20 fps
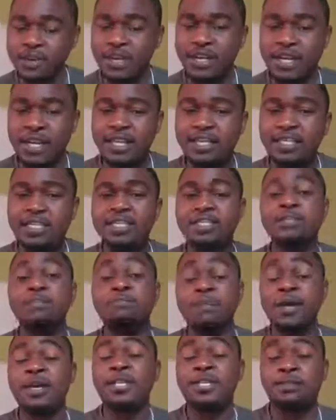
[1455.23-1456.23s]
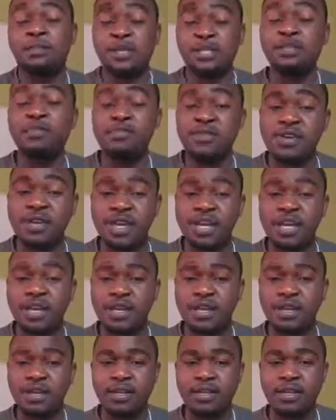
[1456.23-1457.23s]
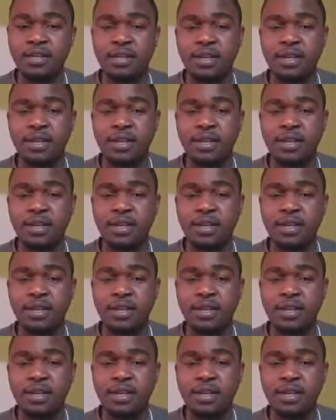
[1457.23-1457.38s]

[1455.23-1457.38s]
cases per specific area.